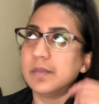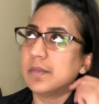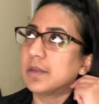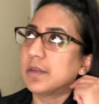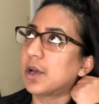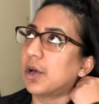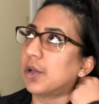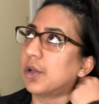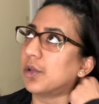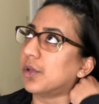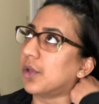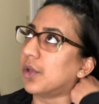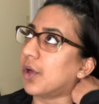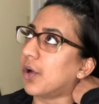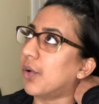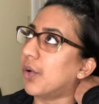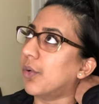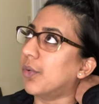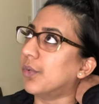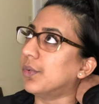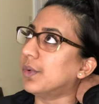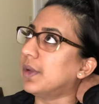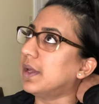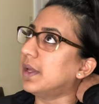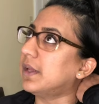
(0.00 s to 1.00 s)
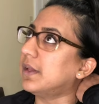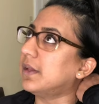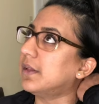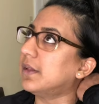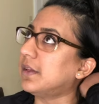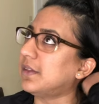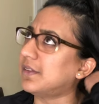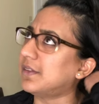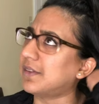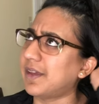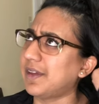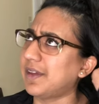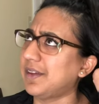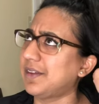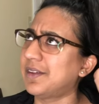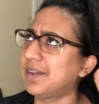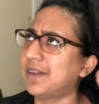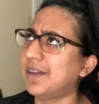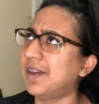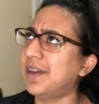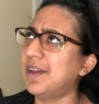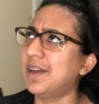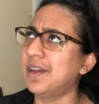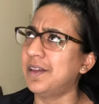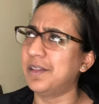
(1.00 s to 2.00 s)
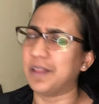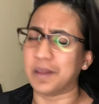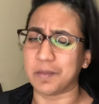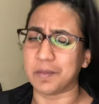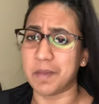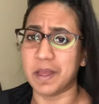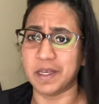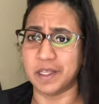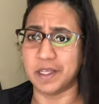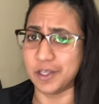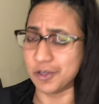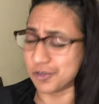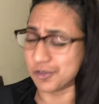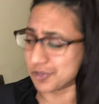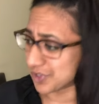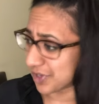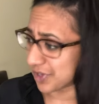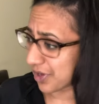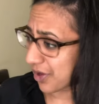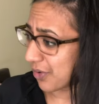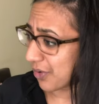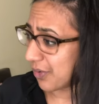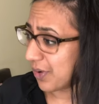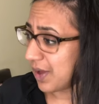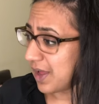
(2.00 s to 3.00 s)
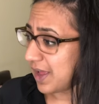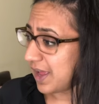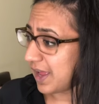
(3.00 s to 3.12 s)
Cologne in like many years ago.